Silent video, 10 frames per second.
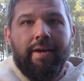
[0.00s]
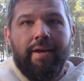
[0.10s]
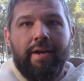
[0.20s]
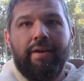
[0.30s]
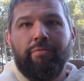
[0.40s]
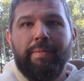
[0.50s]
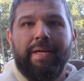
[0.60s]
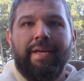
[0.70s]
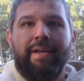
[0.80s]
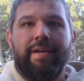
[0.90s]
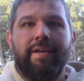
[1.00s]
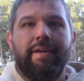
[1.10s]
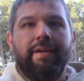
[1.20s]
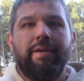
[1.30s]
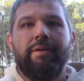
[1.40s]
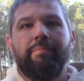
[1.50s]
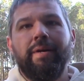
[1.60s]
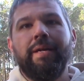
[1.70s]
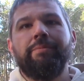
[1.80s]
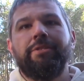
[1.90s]
Hey everybody,
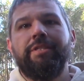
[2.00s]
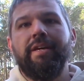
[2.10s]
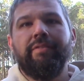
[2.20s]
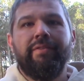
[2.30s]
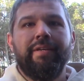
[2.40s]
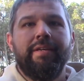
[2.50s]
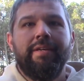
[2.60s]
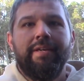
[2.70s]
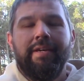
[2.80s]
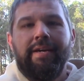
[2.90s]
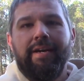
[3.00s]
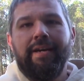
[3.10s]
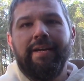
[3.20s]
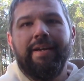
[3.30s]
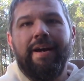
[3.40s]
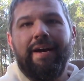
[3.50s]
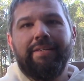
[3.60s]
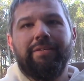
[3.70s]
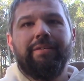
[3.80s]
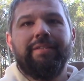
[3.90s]
my name is Jeff, and I
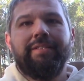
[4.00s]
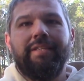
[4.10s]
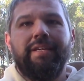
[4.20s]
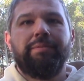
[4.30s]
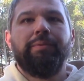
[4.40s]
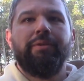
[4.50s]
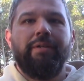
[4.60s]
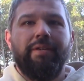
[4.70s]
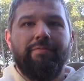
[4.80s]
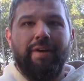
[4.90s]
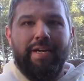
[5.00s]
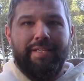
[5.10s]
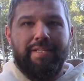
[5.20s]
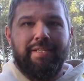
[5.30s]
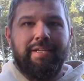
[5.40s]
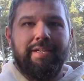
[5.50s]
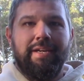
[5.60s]
call this expert advice.